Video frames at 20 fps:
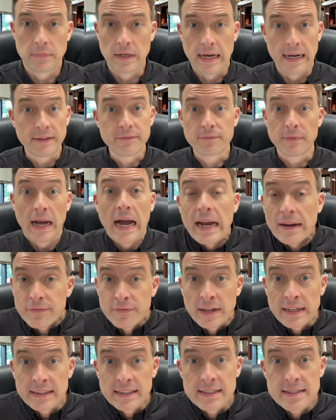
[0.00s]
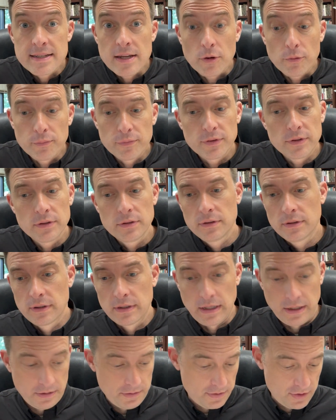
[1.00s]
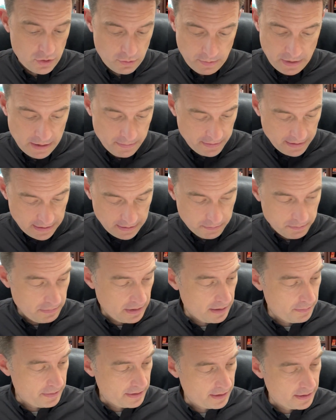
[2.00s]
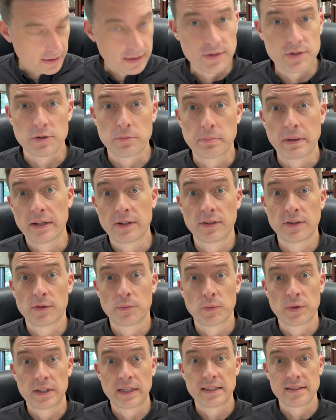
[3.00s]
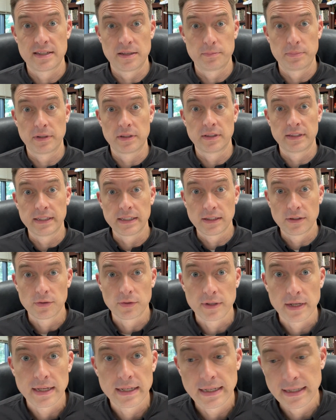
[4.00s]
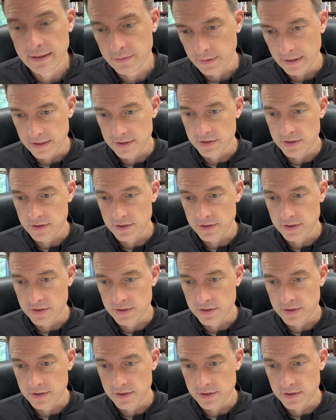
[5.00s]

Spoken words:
I find these helpful, so maybe these are better than what I typically create anyway.